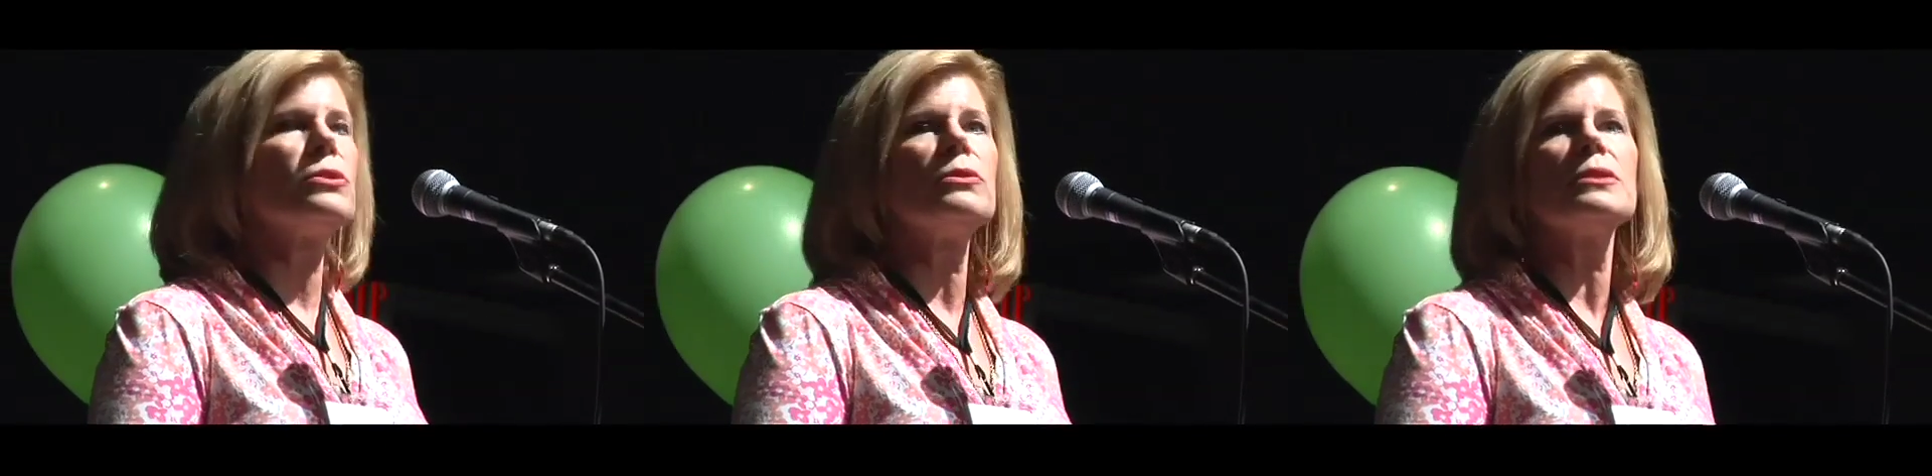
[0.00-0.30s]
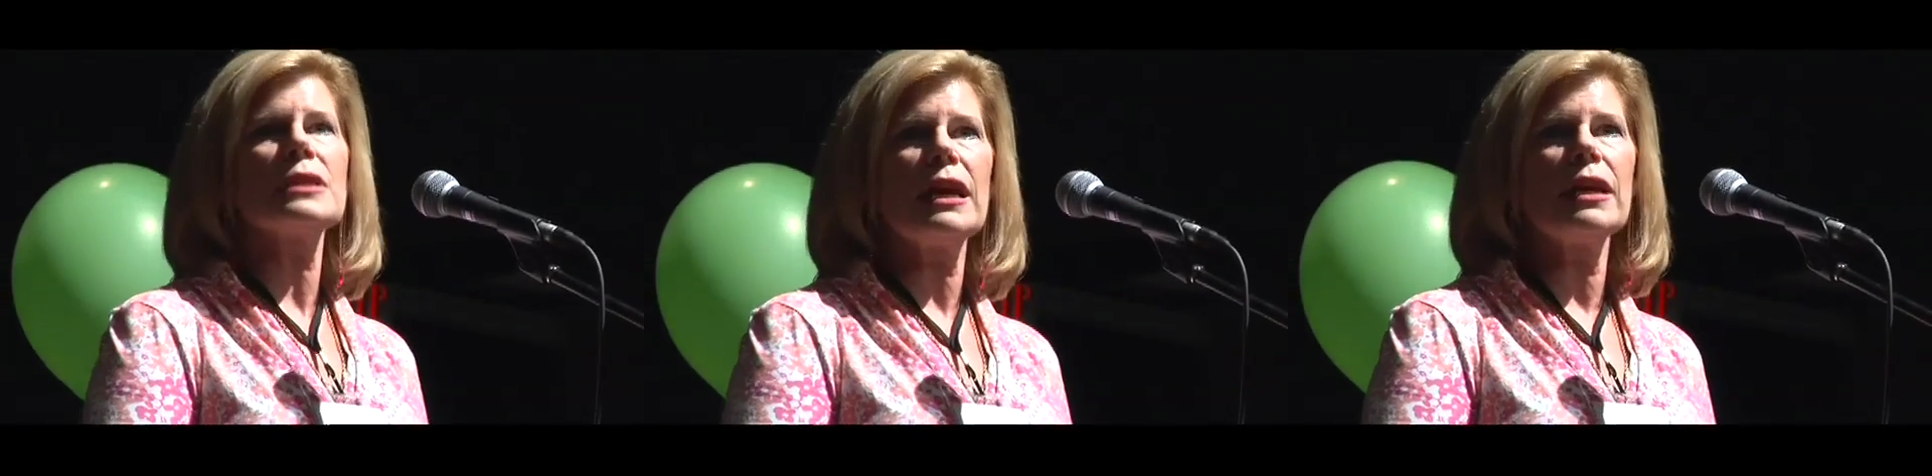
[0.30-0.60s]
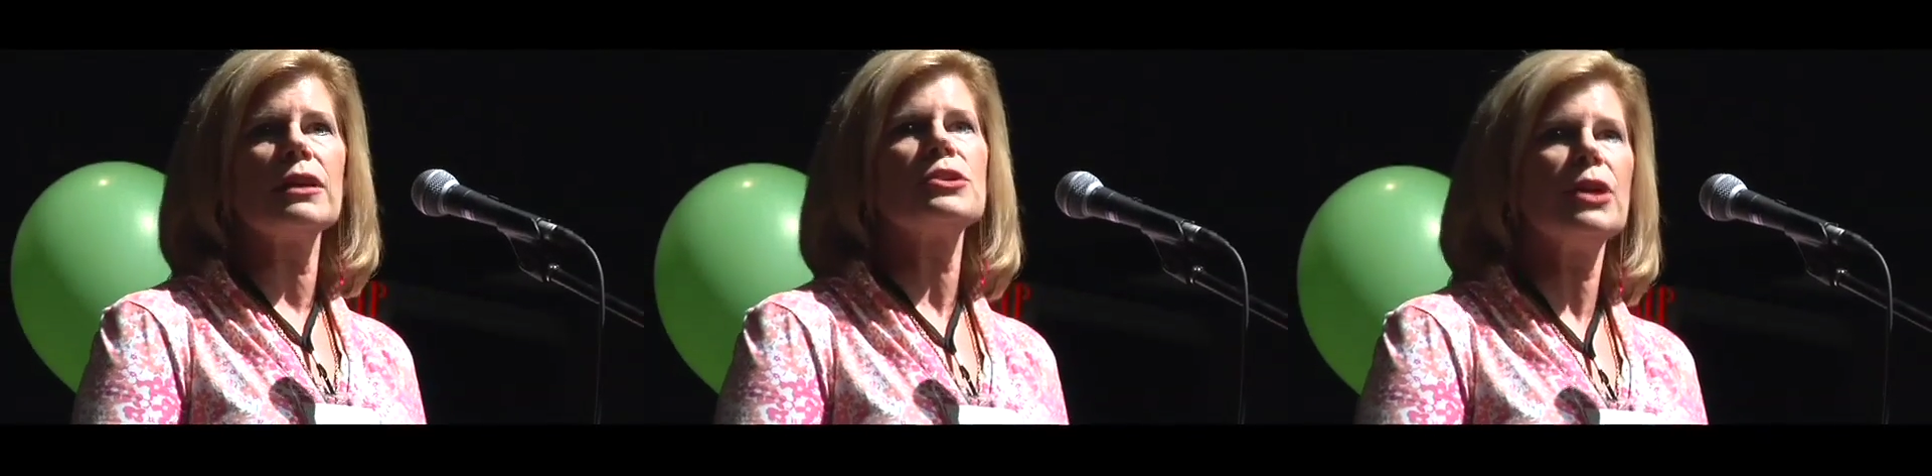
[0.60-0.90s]
June
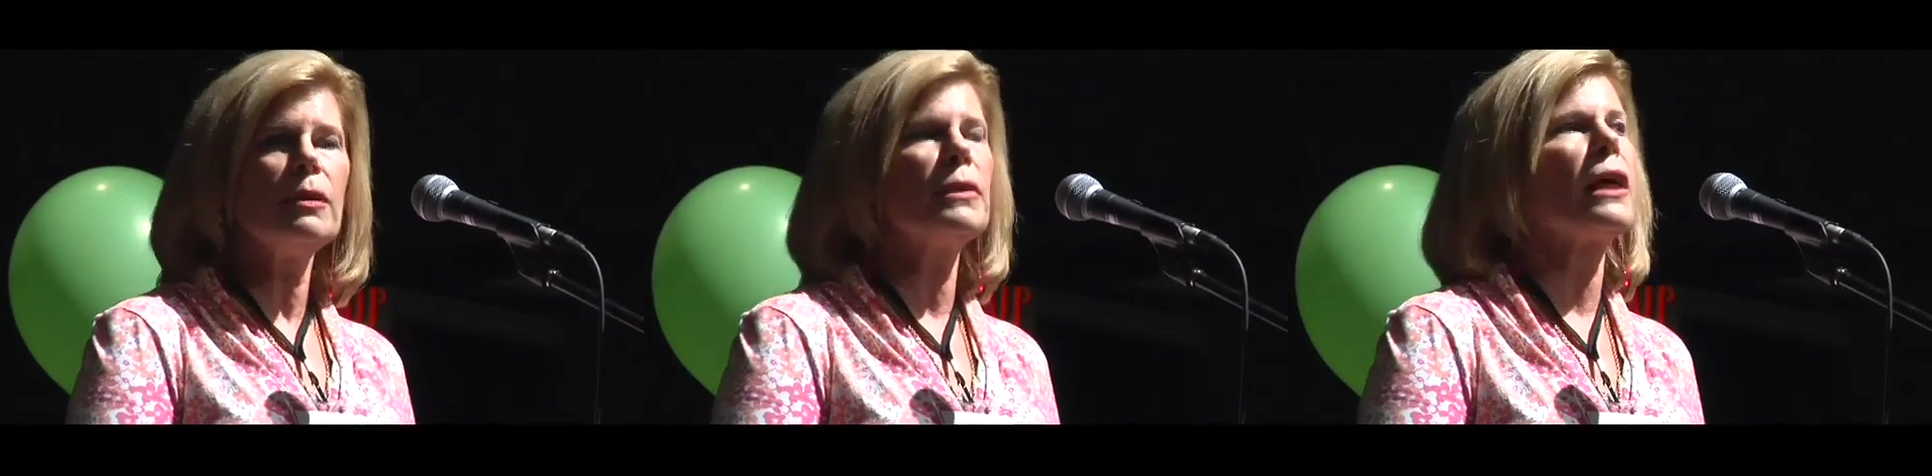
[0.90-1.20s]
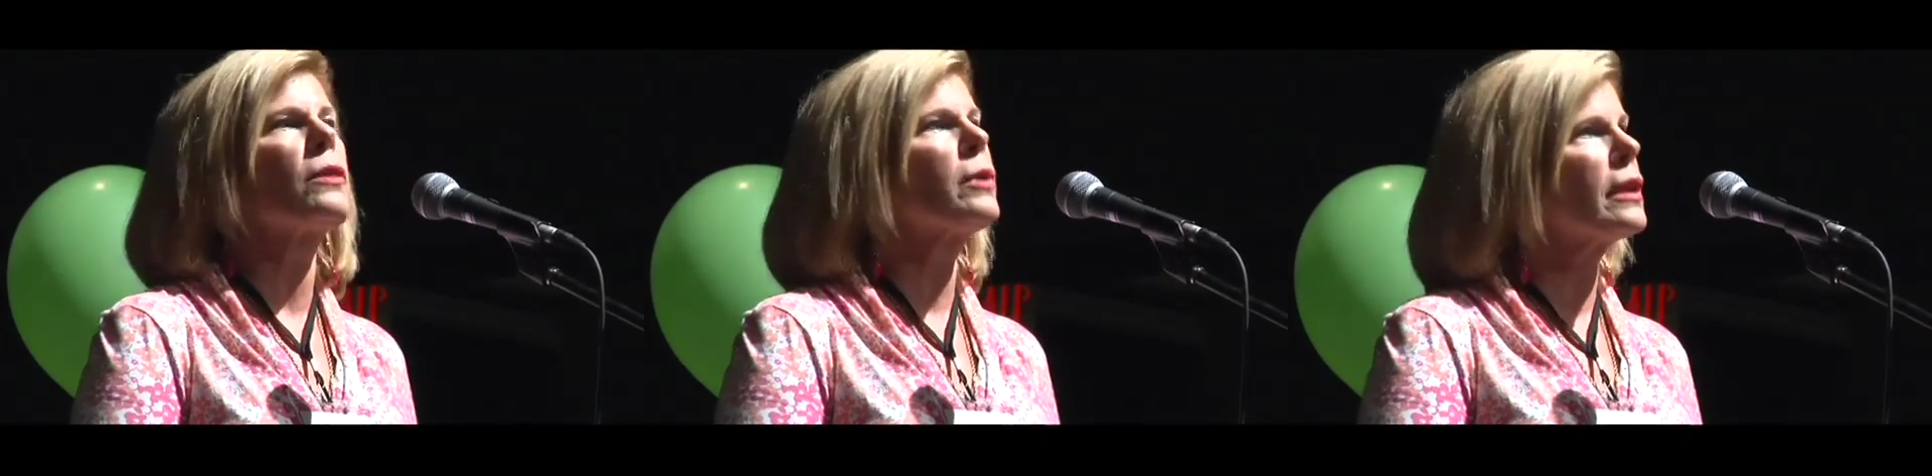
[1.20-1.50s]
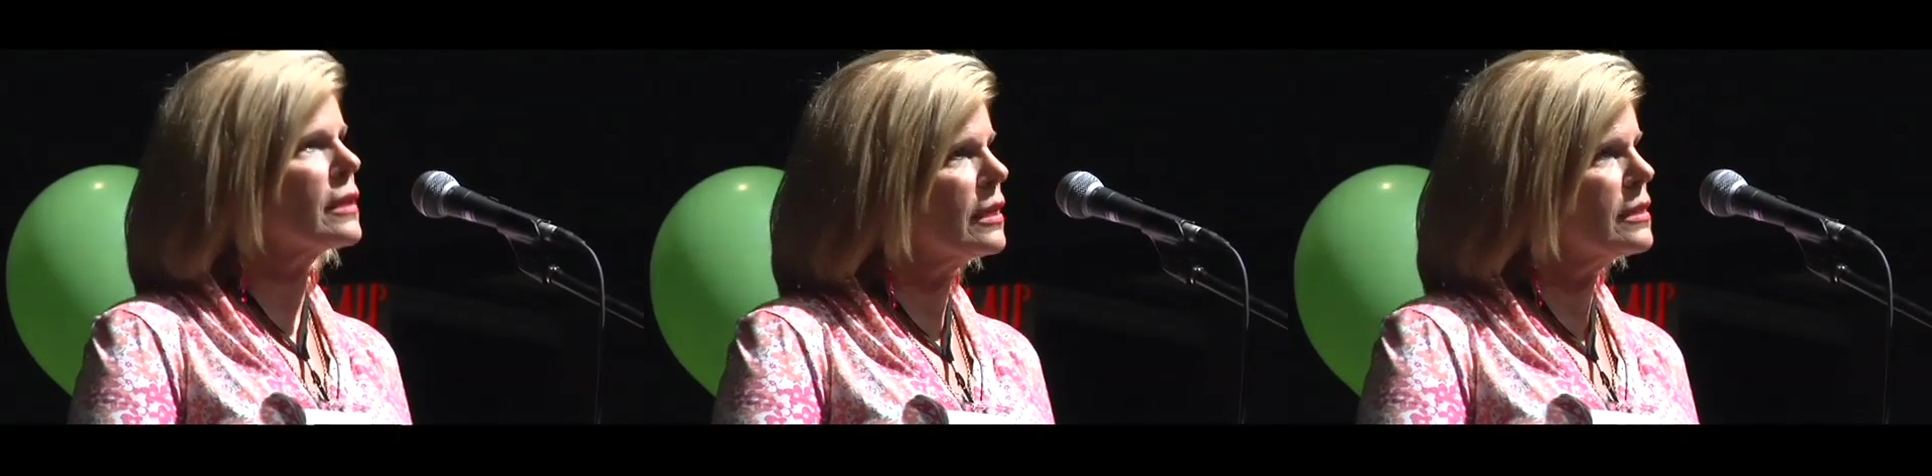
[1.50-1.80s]
say, "Jim, another
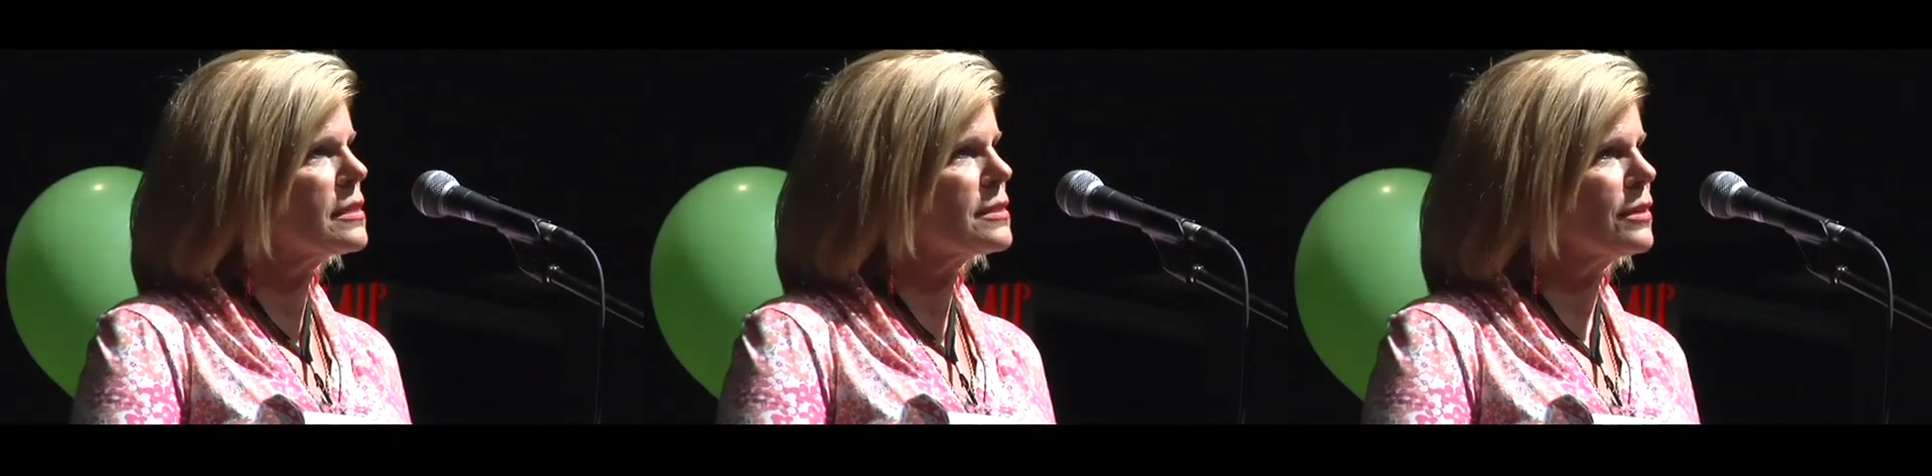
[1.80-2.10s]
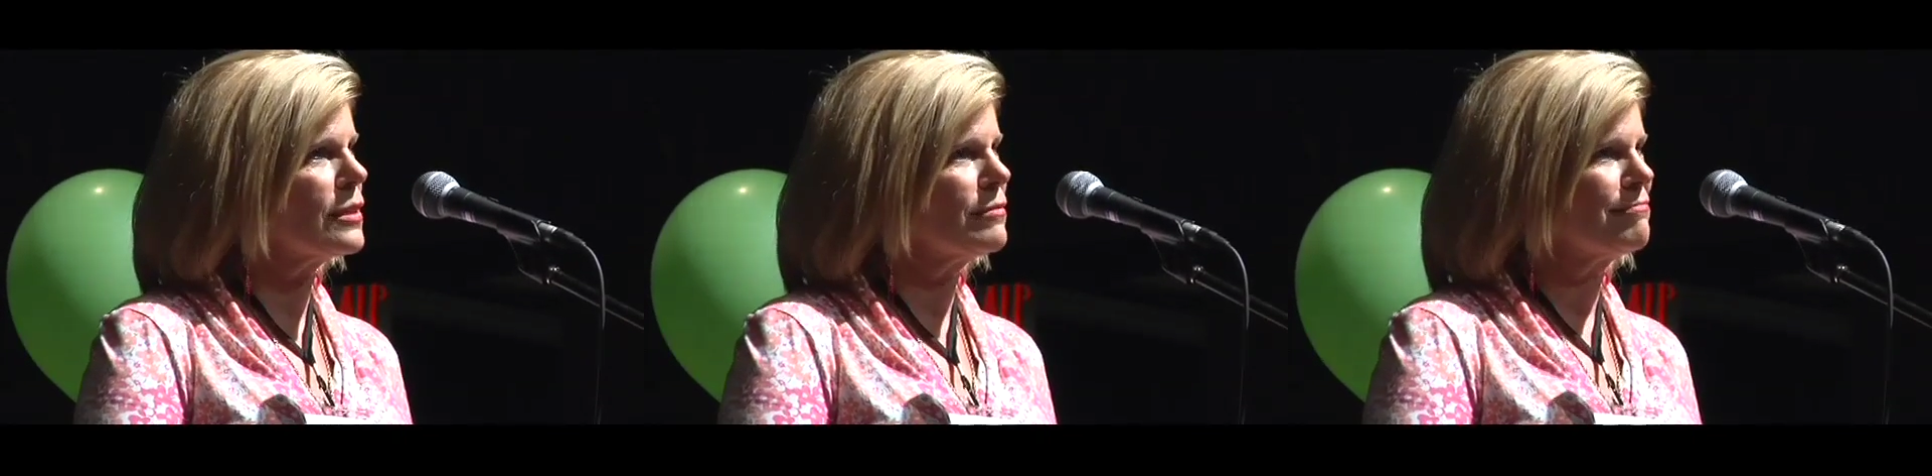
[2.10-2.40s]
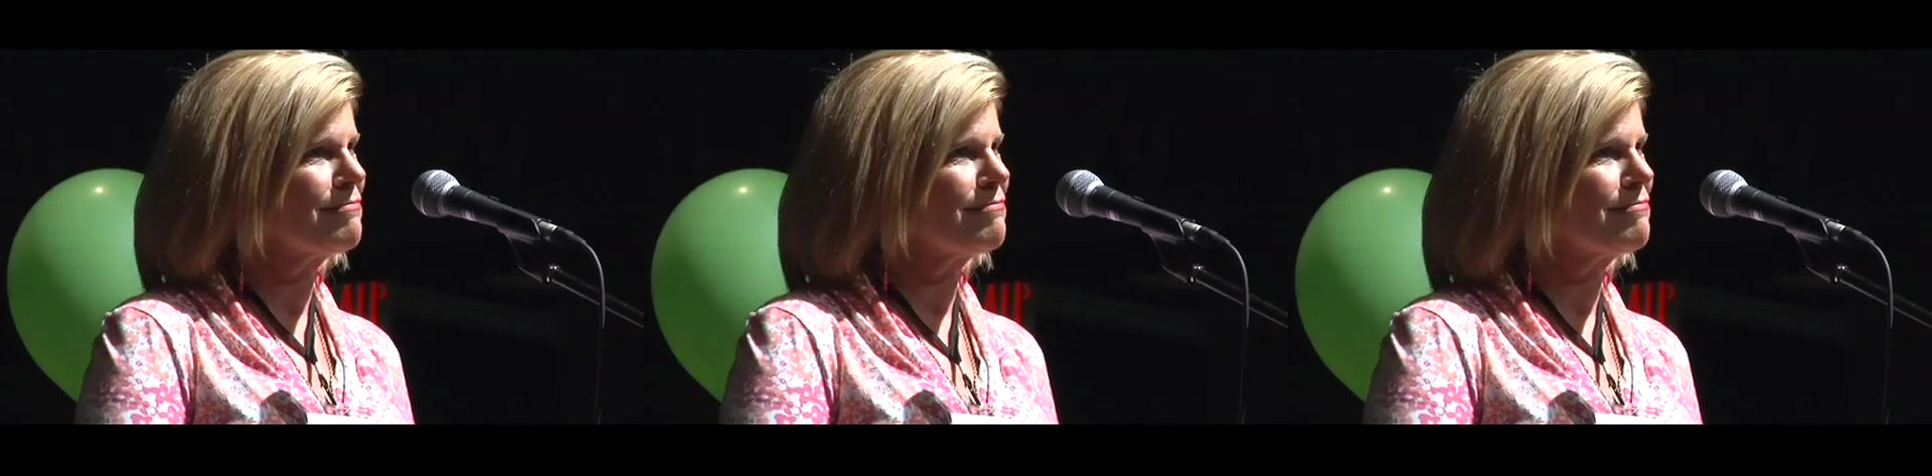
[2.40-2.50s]
one of the kids is here."